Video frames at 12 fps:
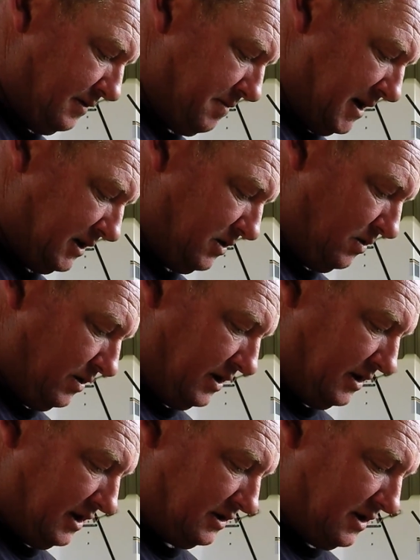Make sure
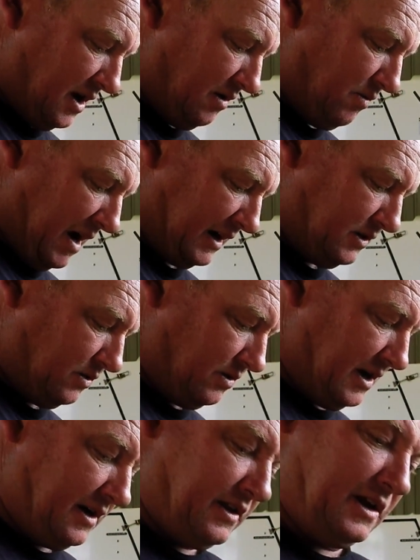that there's no wax or
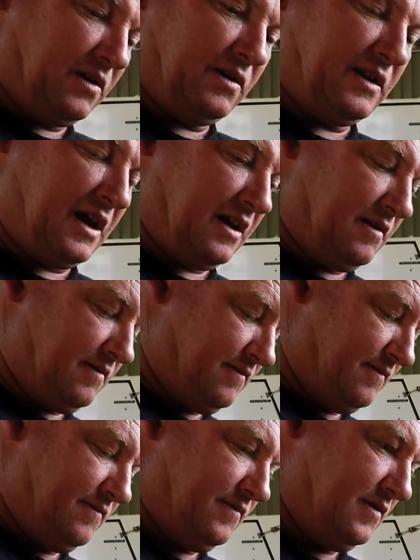anything on that
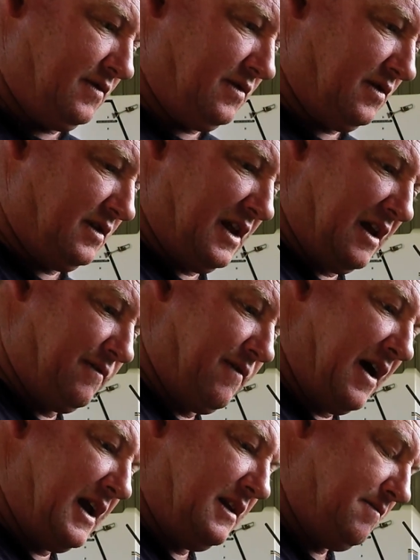
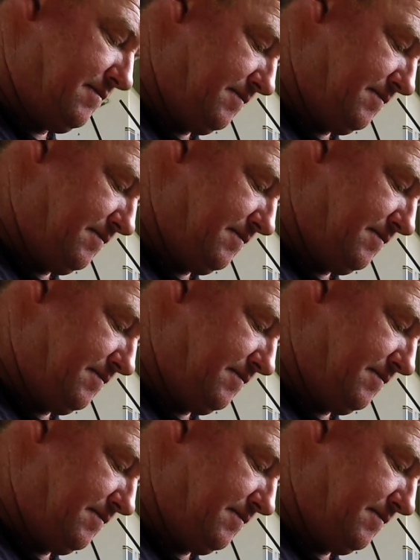vein.